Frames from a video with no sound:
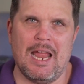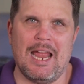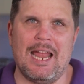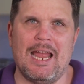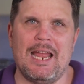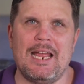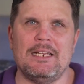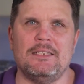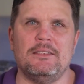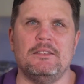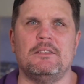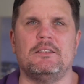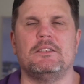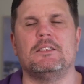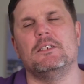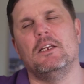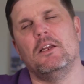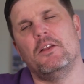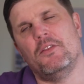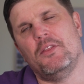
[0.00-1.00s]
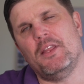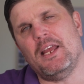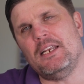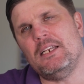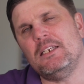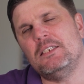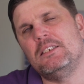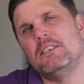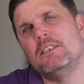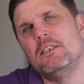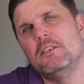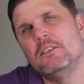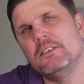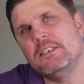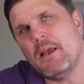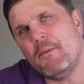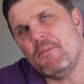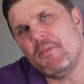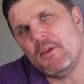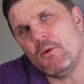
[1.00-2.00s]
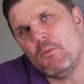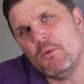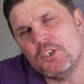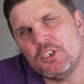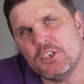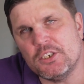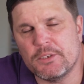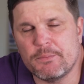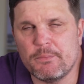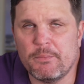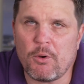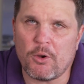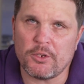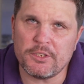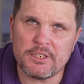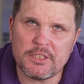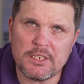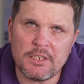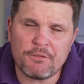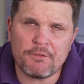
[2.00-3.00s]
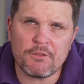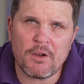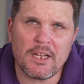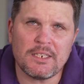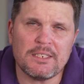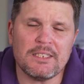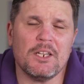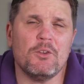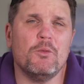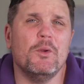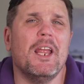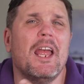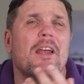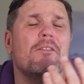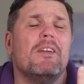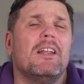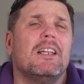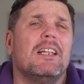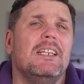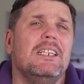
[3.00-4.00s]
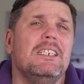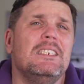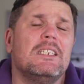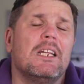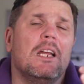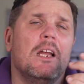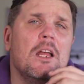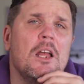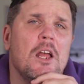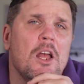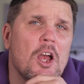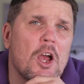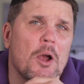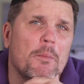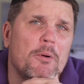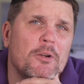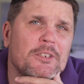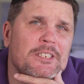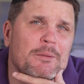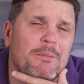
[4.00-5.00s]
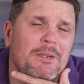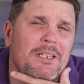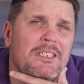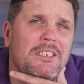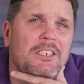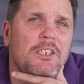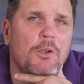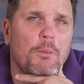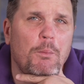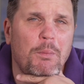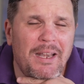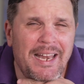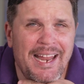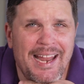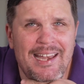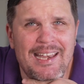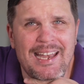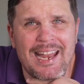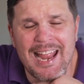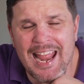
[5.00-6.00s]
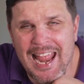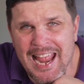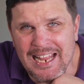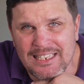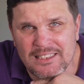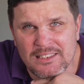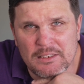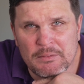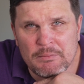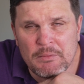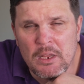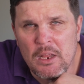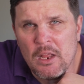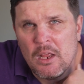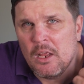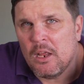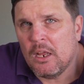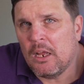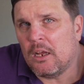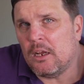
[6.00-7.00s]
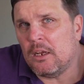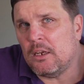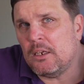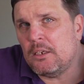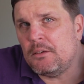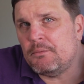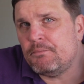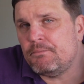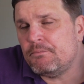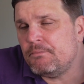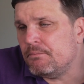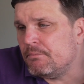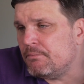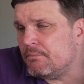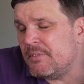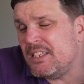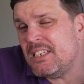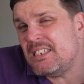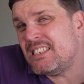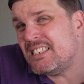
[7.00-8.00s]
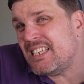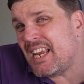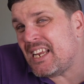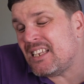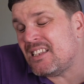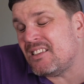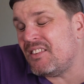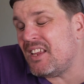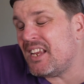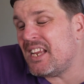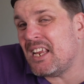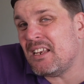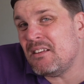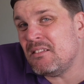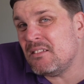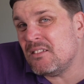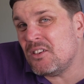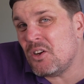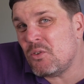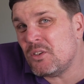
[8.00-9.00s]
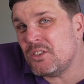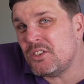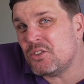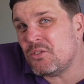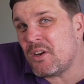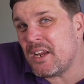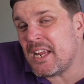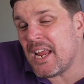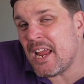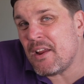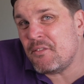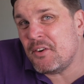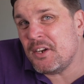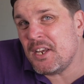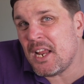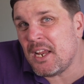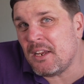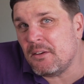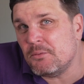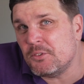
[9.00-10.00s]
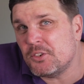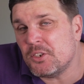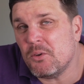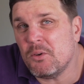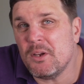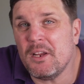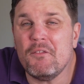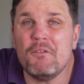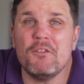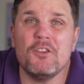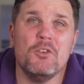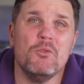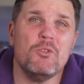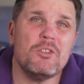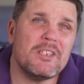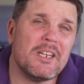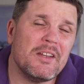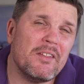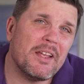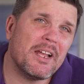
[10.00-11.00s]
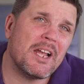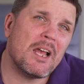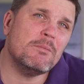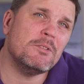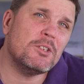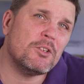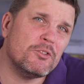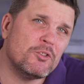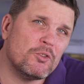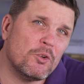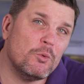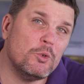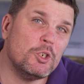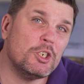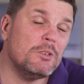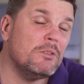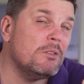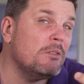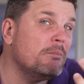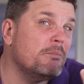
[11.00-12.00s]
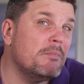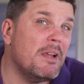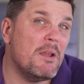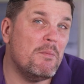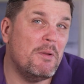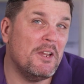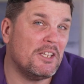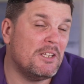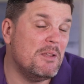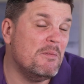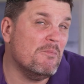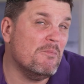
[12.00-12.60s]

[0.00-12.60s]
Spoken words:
And that is something which is positive for us, that we have at least a possibility to plan ahead. They said they can go on strike every day. So if Tuesday there comes no solution, maybe